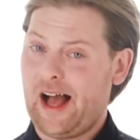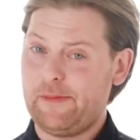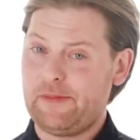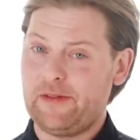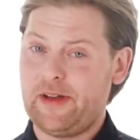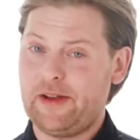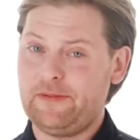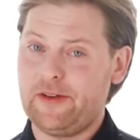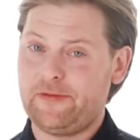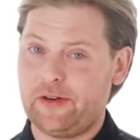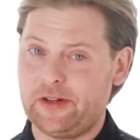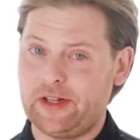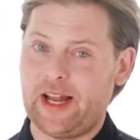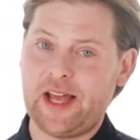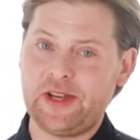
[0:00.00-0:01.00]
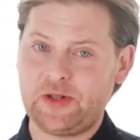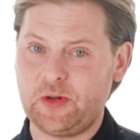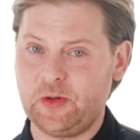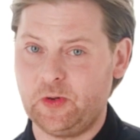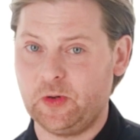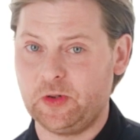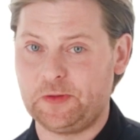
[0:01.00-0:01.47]
But as far as
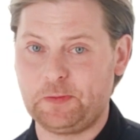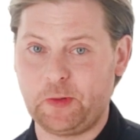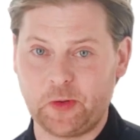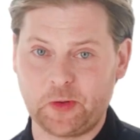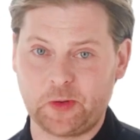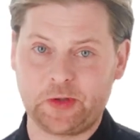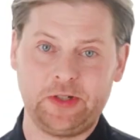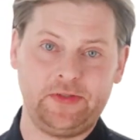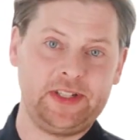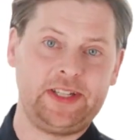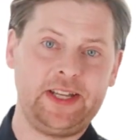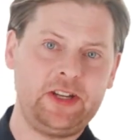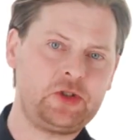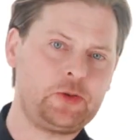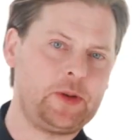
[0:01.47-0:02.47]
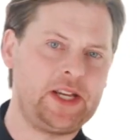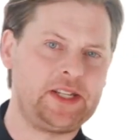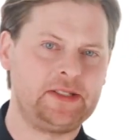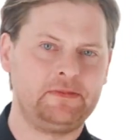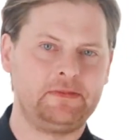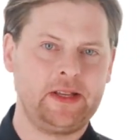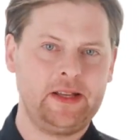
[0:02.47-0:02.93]
performance and productivity
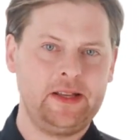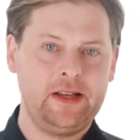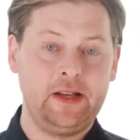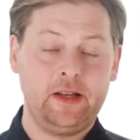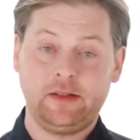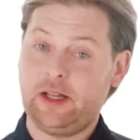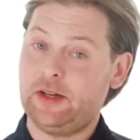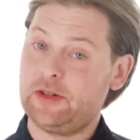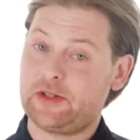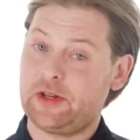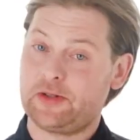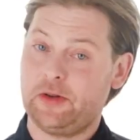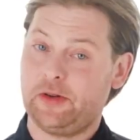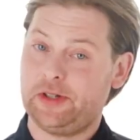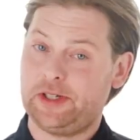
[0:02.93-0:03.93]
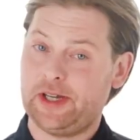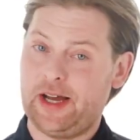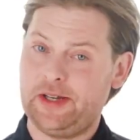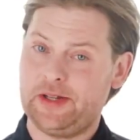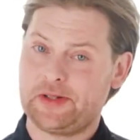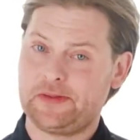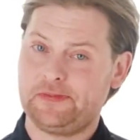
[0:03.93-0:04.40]
go, that's just the
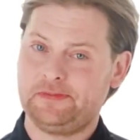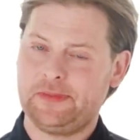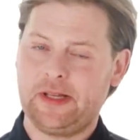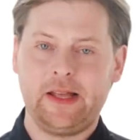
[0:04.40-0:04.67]
beginning.